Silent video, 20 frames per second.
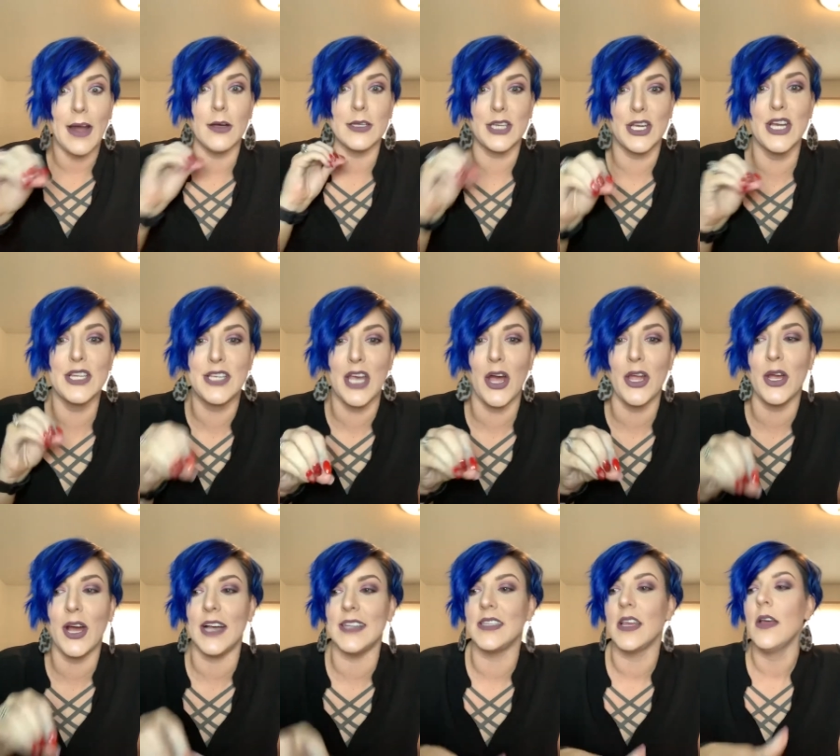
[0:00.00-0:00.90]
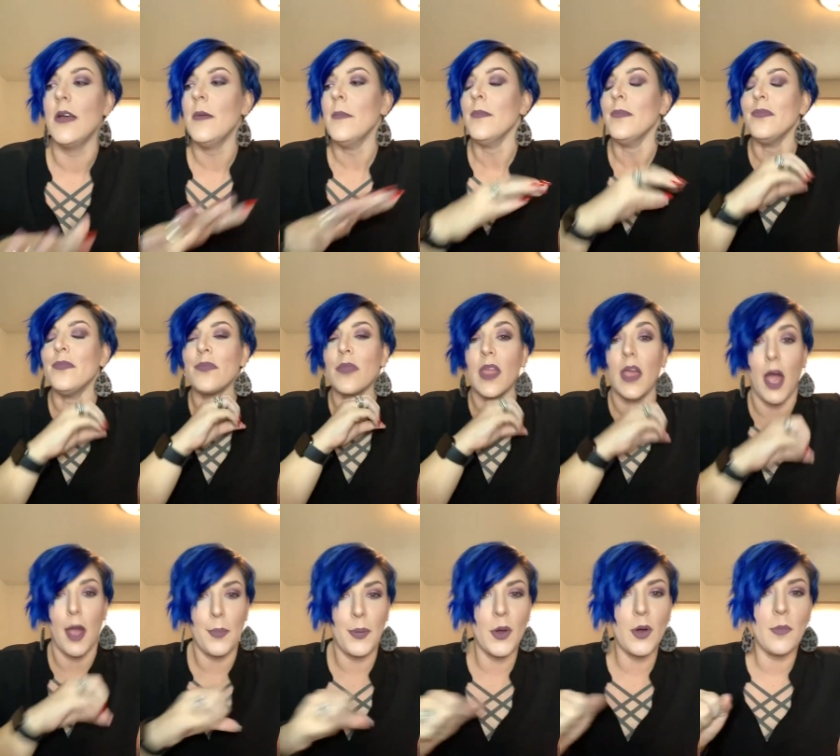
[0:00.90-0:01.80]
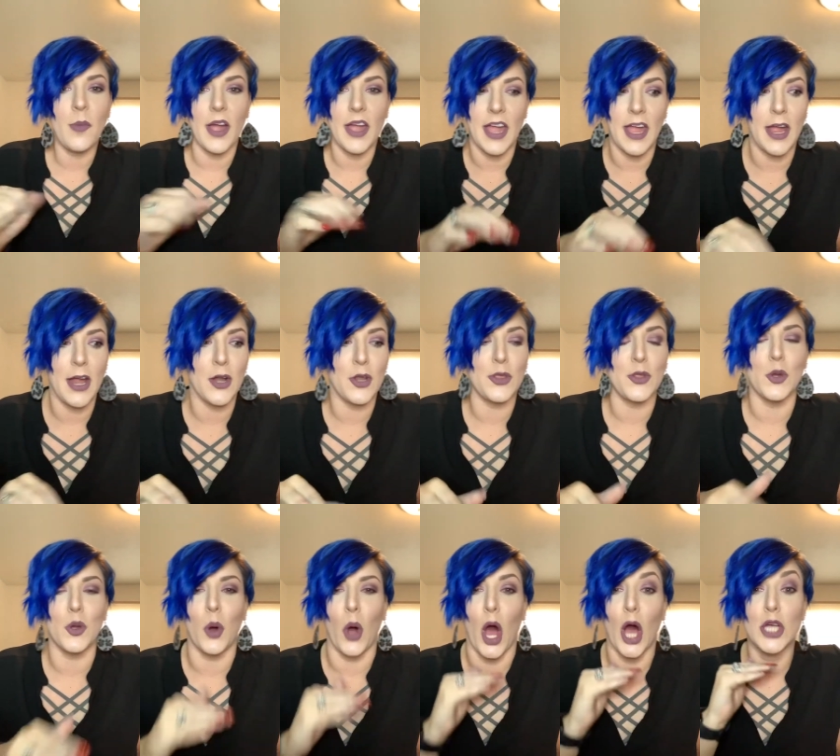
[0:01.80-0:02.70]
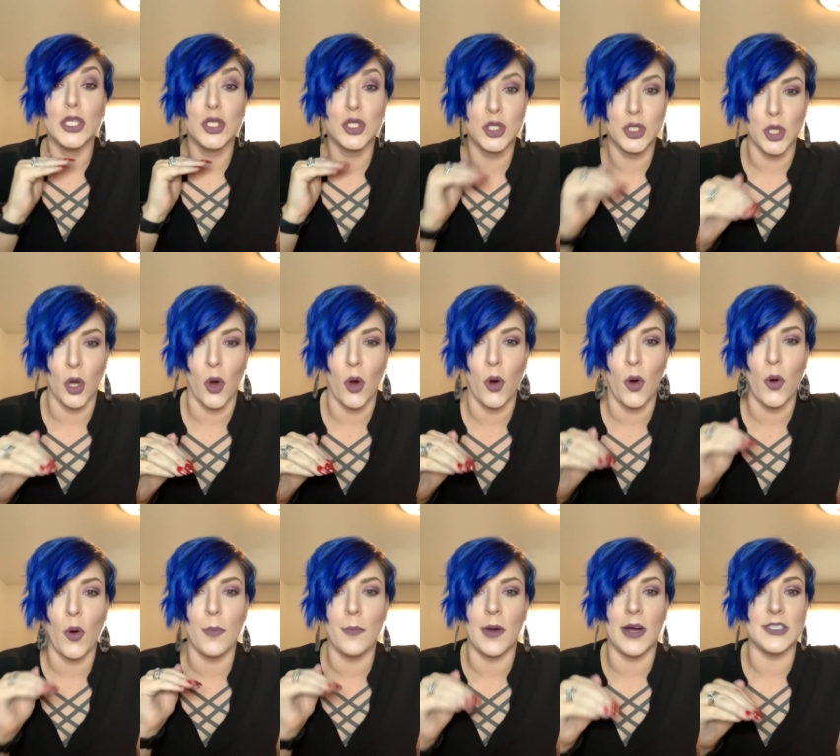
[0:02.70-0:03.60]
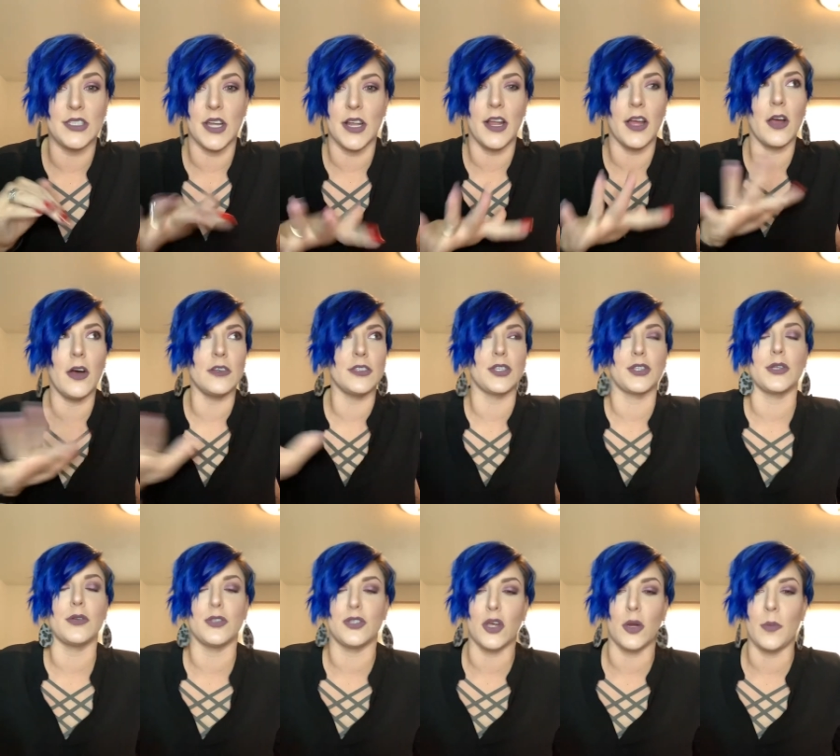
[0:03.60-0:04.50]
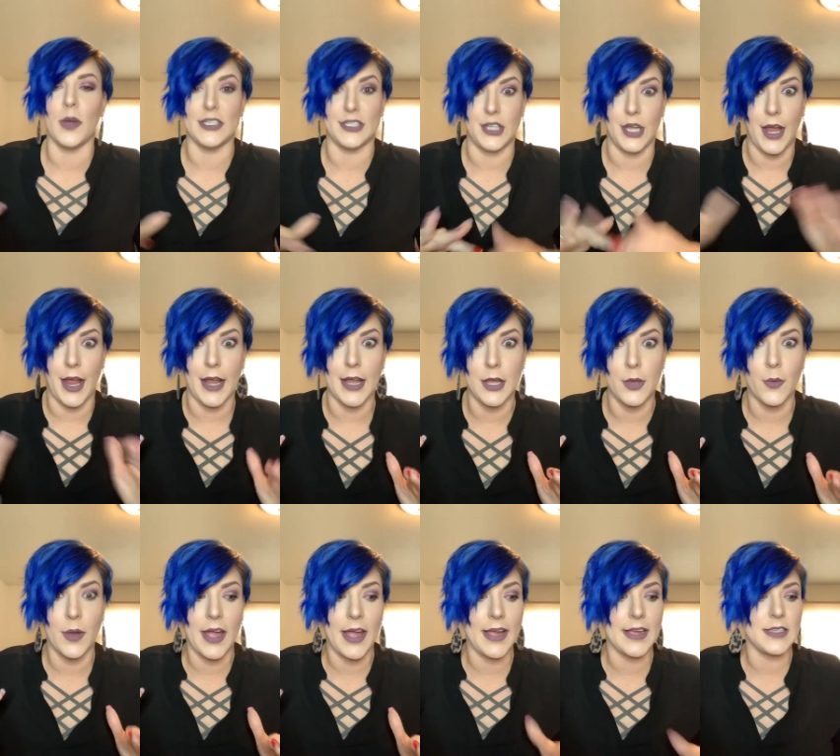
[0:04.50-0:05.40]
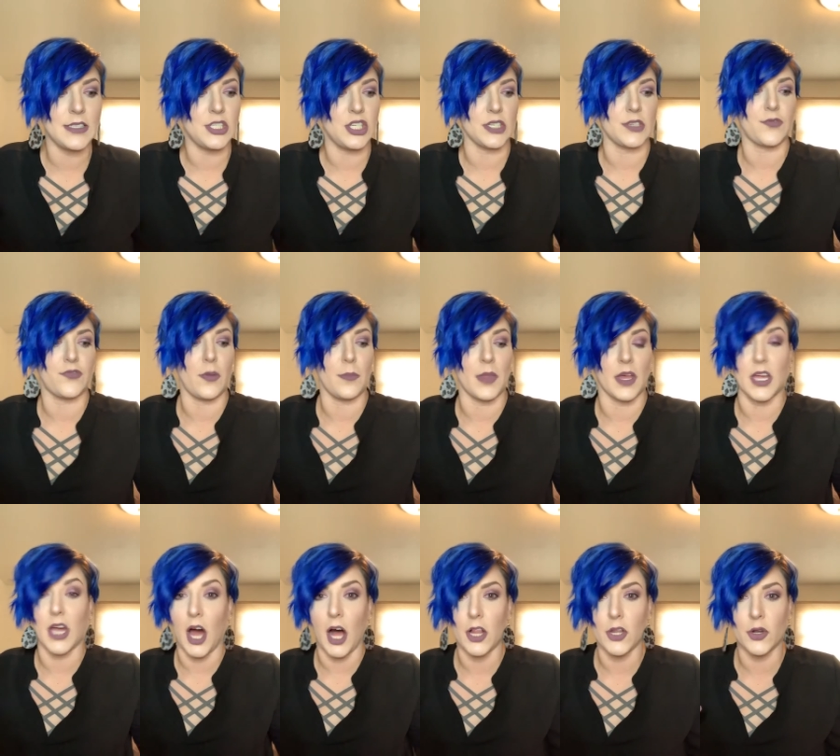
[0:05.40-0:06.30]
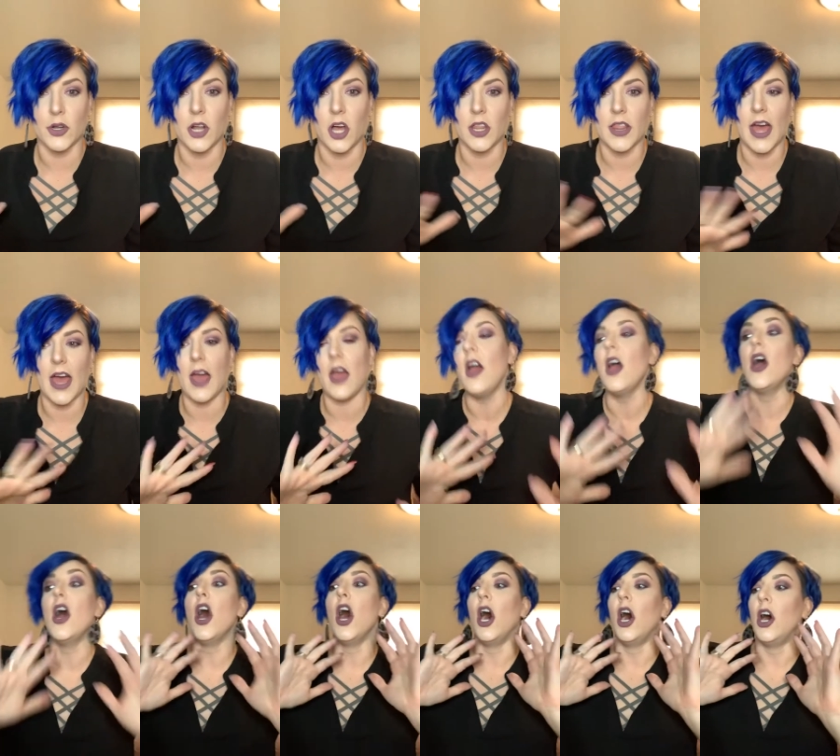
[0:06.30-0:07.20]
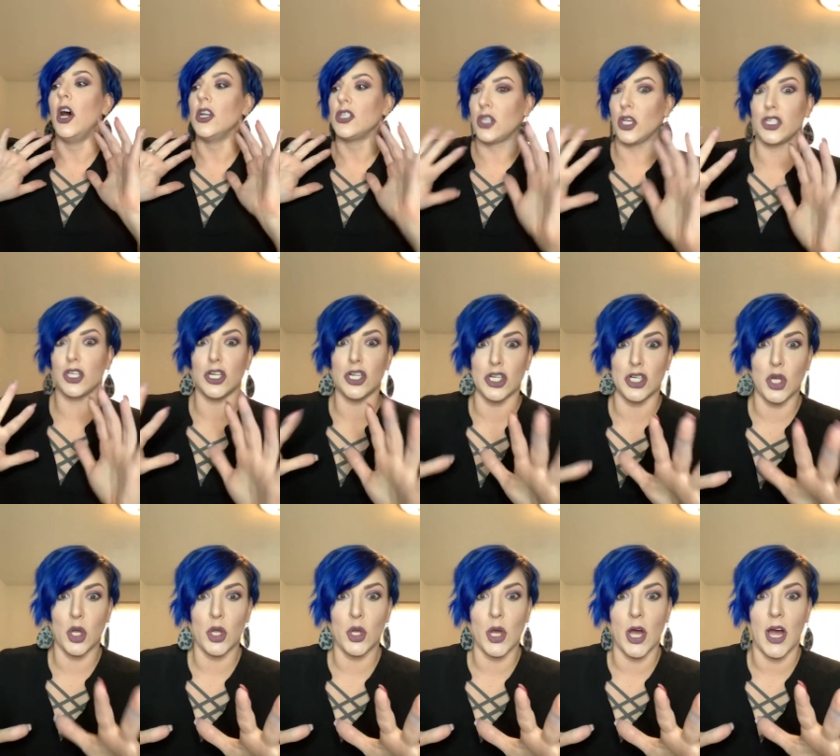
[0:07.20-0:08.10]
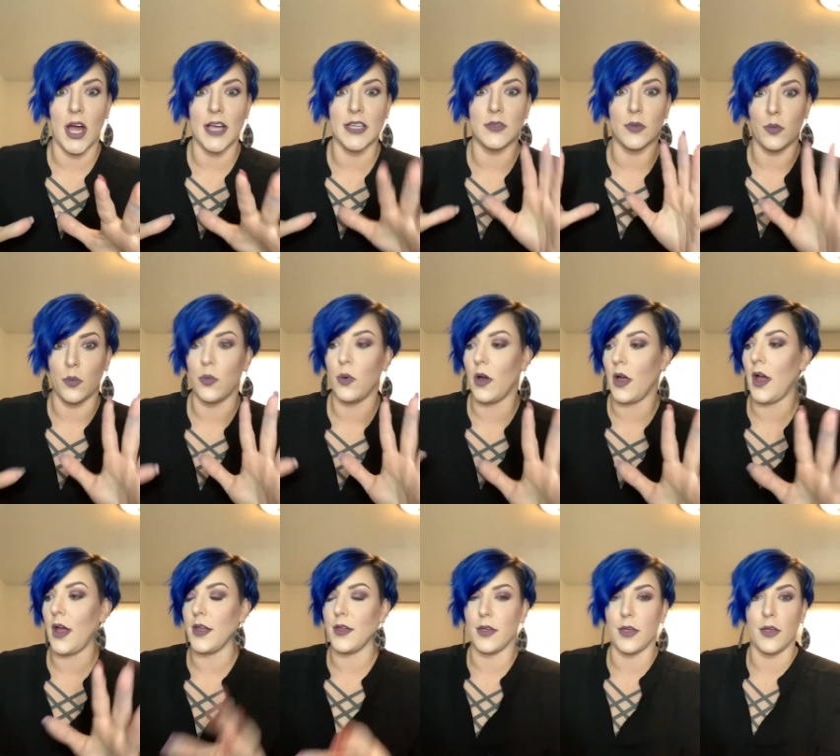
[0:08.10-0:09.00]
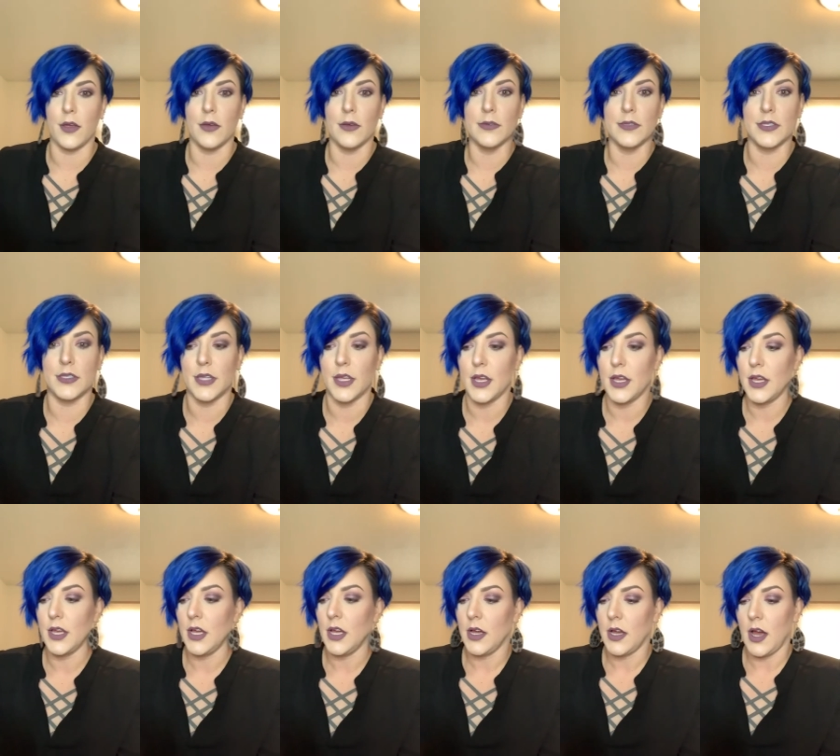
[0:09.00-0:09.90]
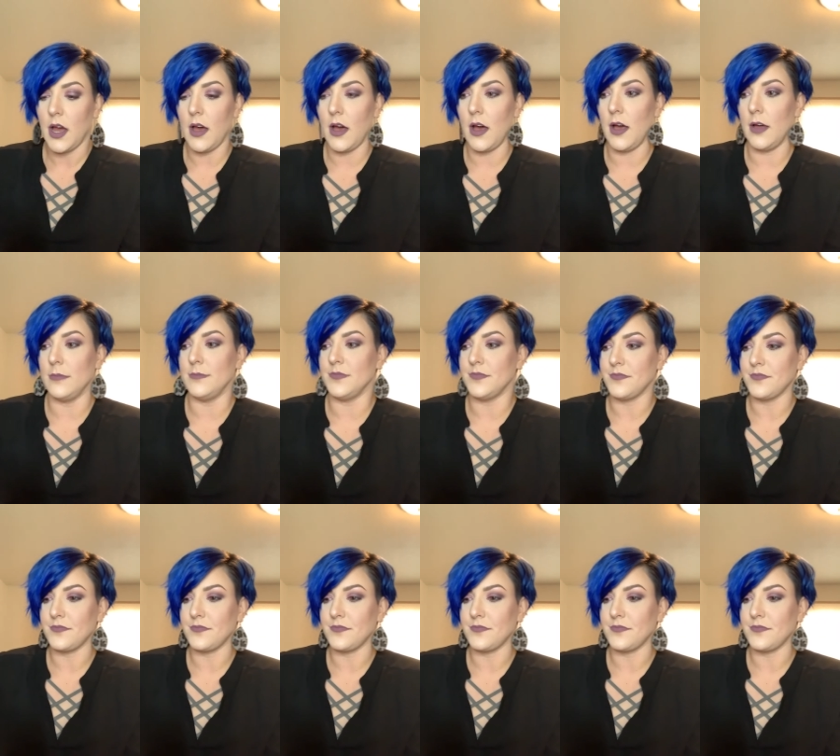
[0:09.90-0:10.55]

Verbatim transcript: gonna tell you guys, I put my hair through so much and it goes through so much anyways, just from the color and all that. So I was gonna show you guys what I use. Um,